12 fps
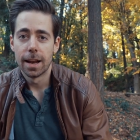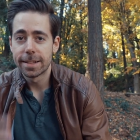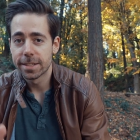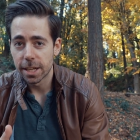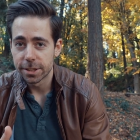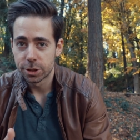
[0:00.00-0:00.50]

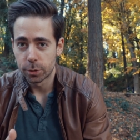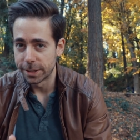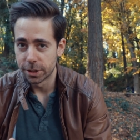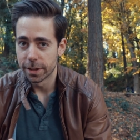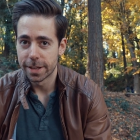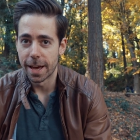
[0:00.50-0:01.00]
Let's cut straight
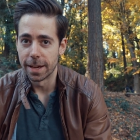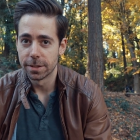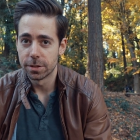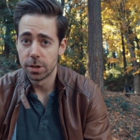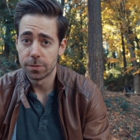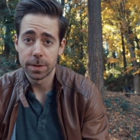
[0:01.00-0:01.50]
to the
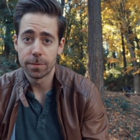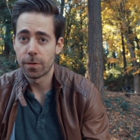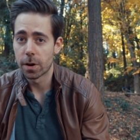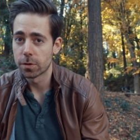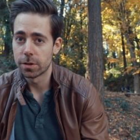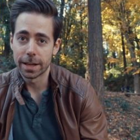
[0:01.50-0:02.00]
case. You've seen
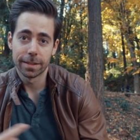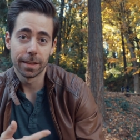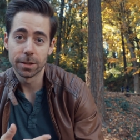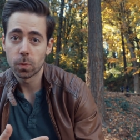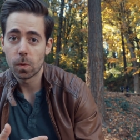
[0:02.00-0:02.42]
photos like this